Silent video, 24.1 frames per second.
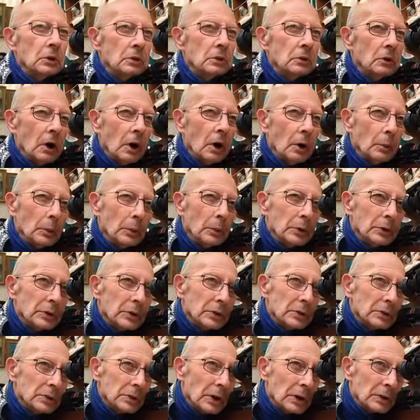Right, we
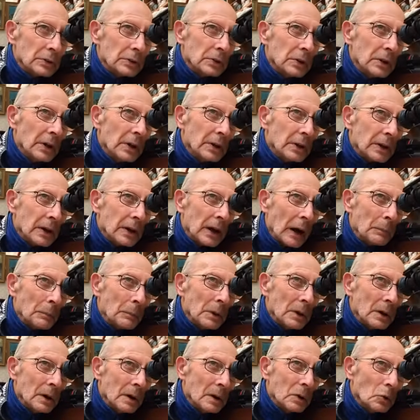just need to come
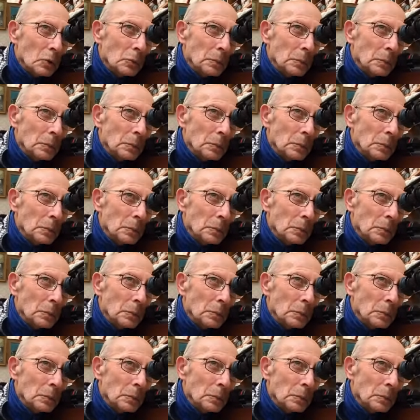in a little